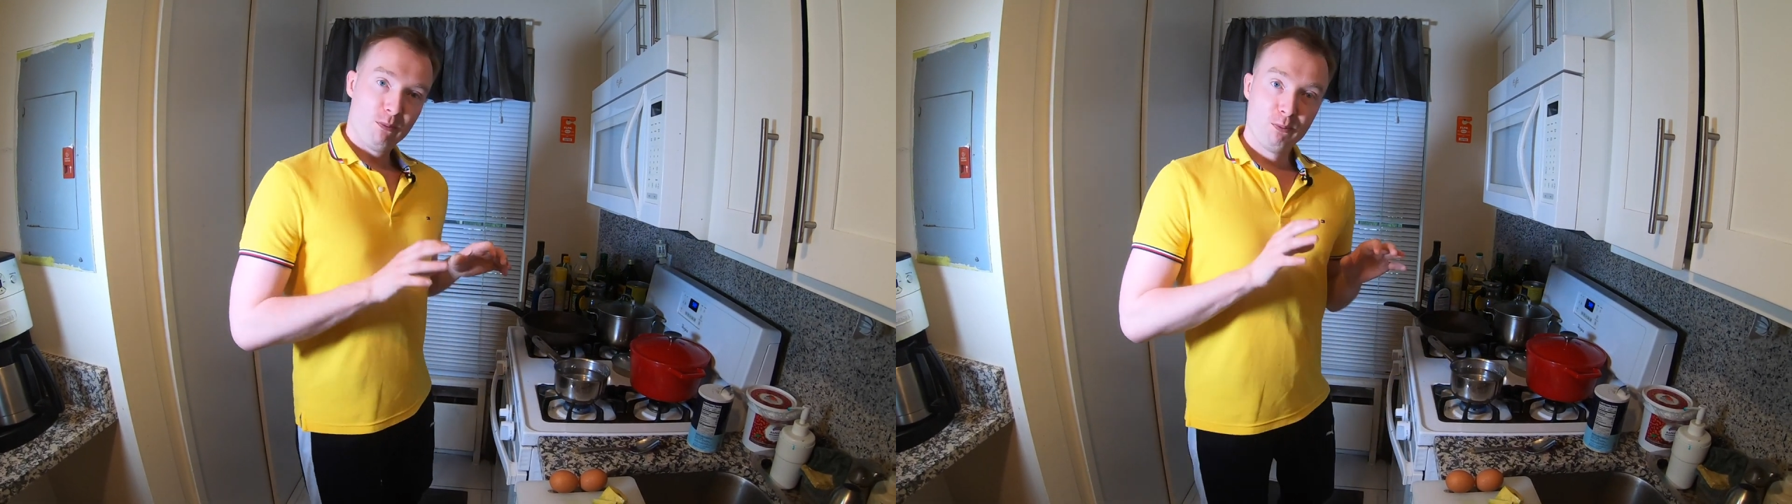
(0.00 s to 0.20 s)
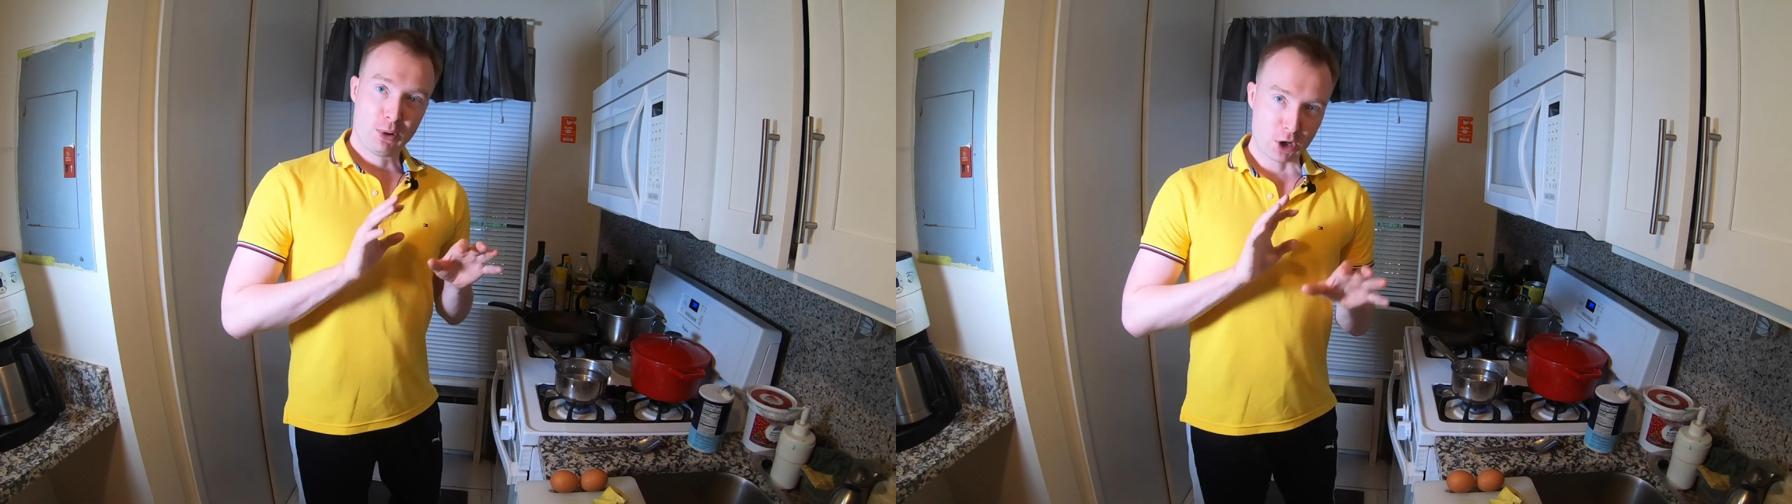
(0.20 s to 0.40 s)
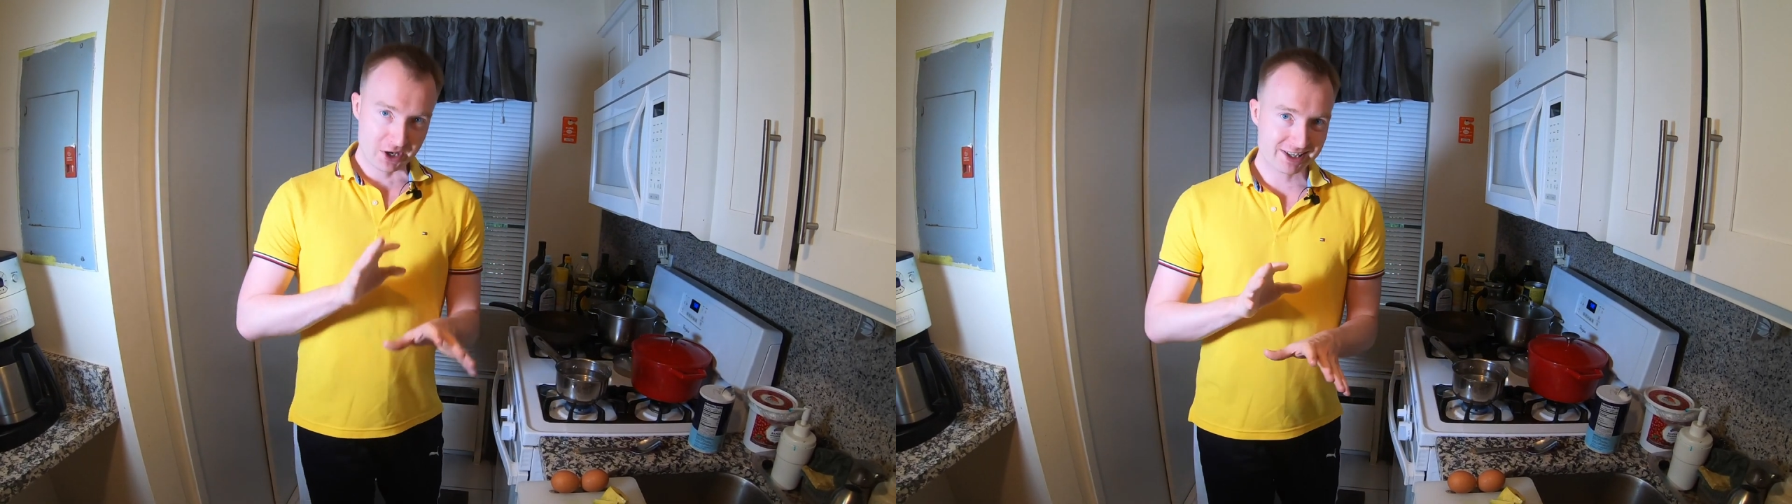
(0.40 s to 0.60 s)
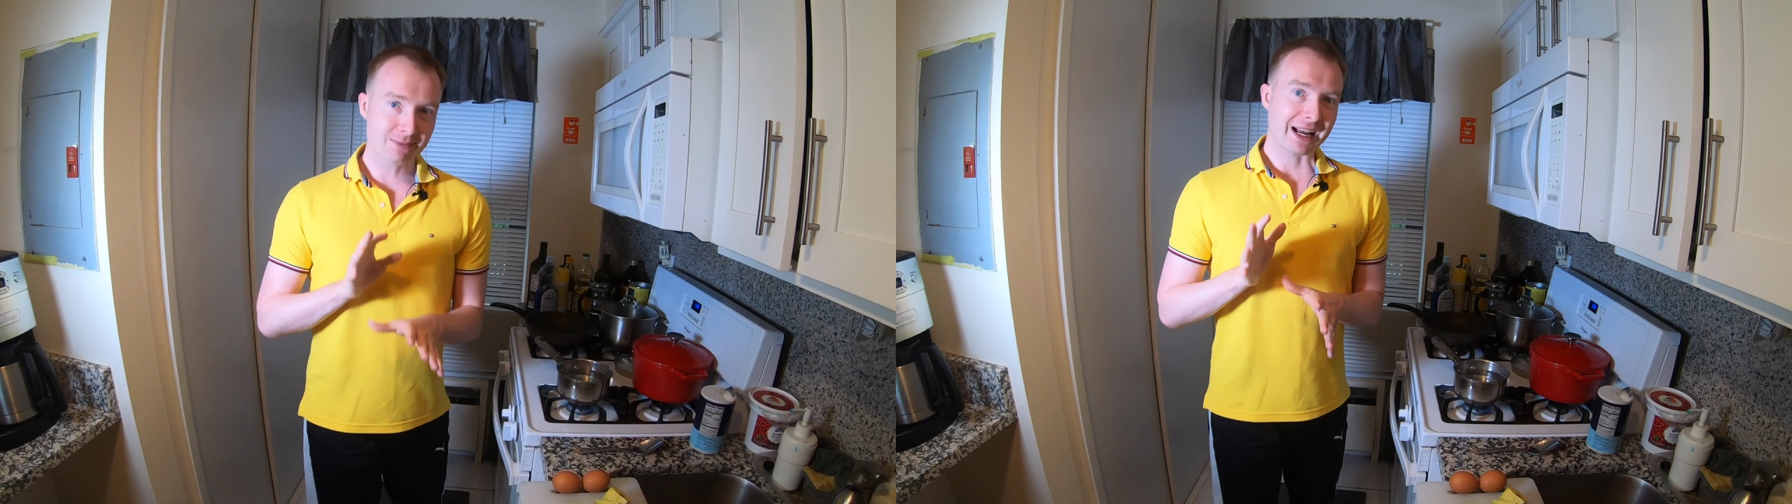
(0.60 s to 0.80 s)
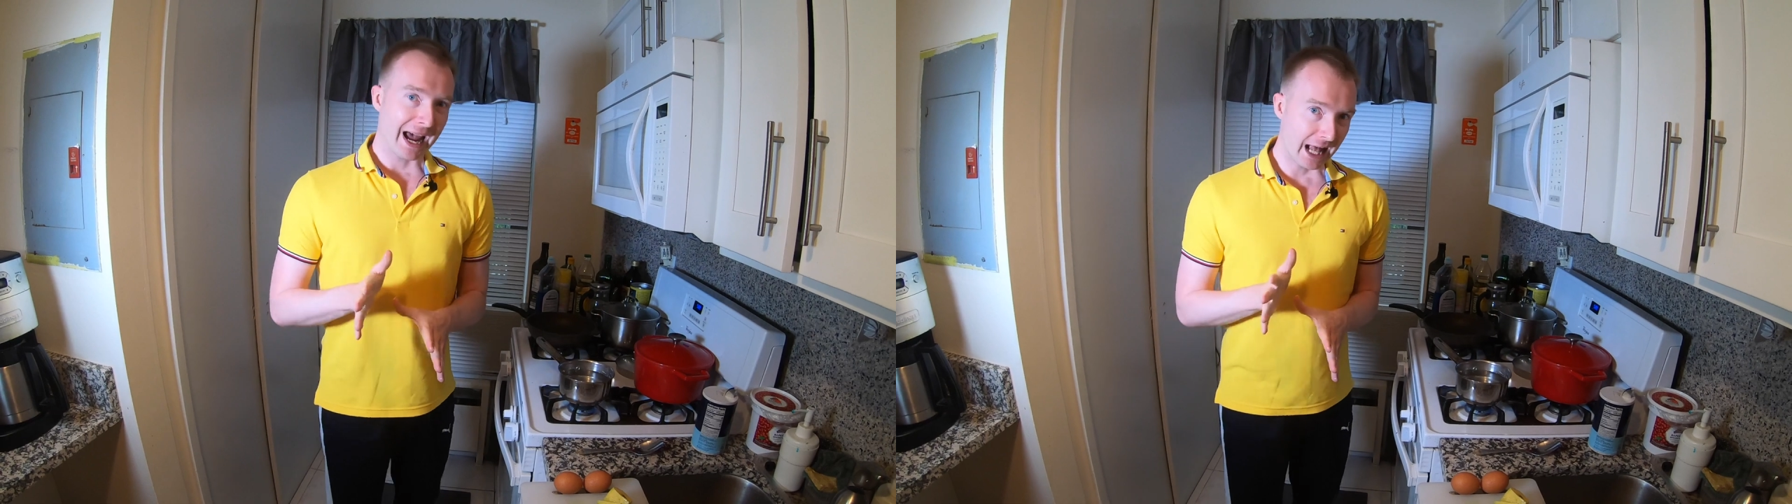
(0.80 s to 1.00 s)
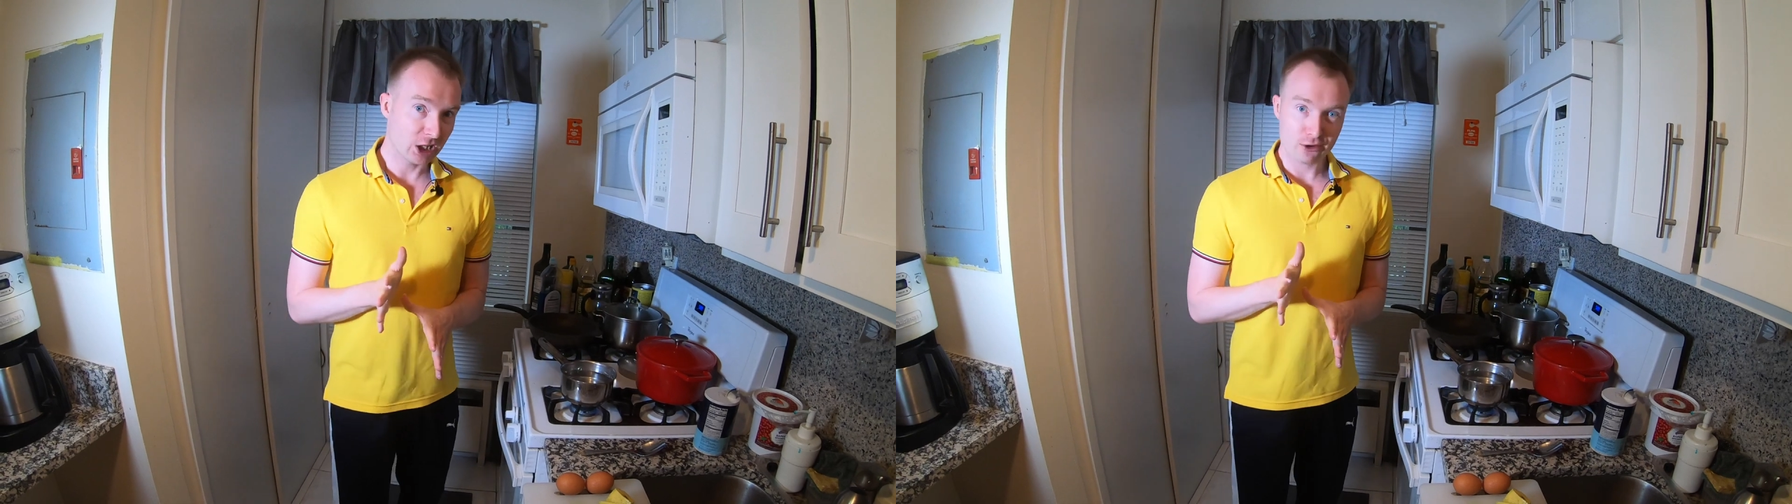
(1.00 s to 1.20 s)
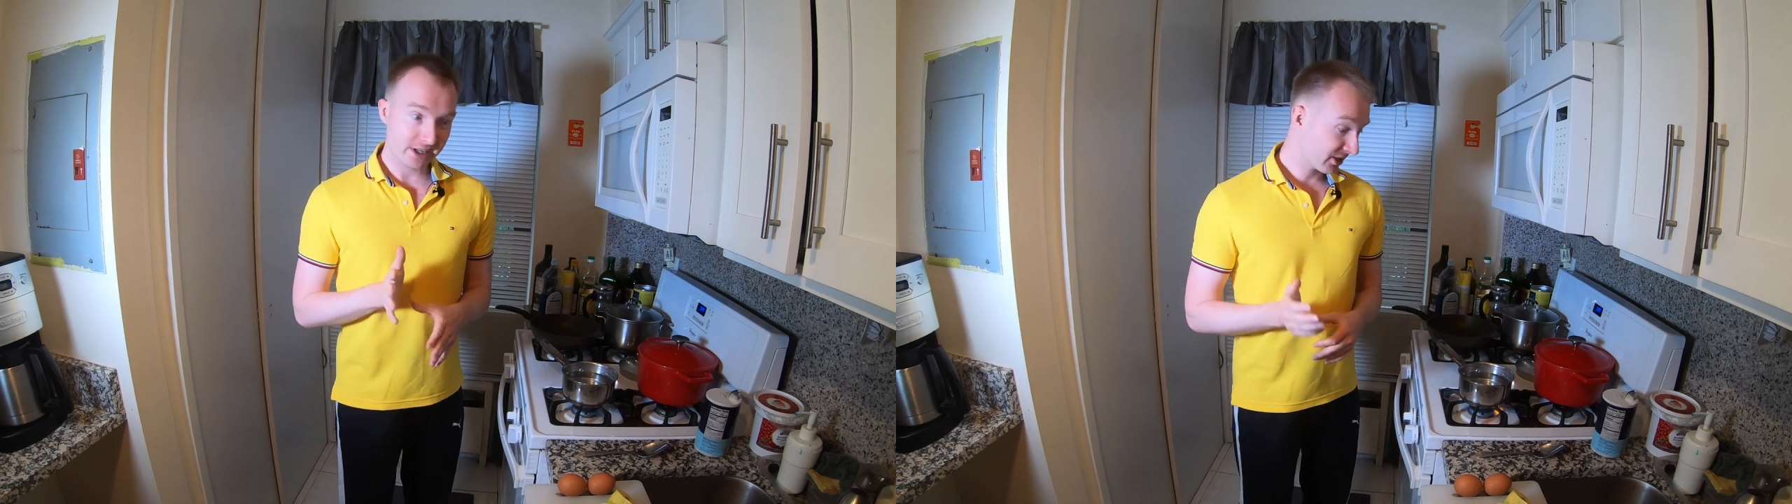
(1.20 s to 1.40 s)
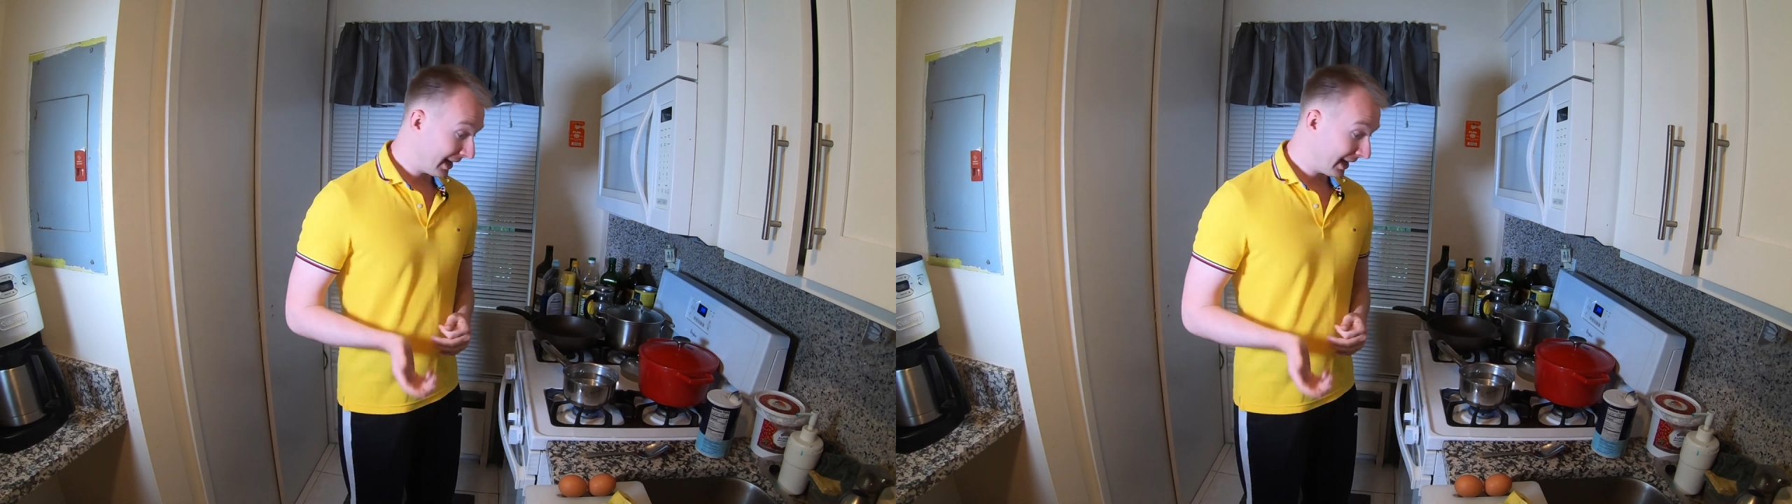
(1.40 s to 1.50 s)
burn some calories,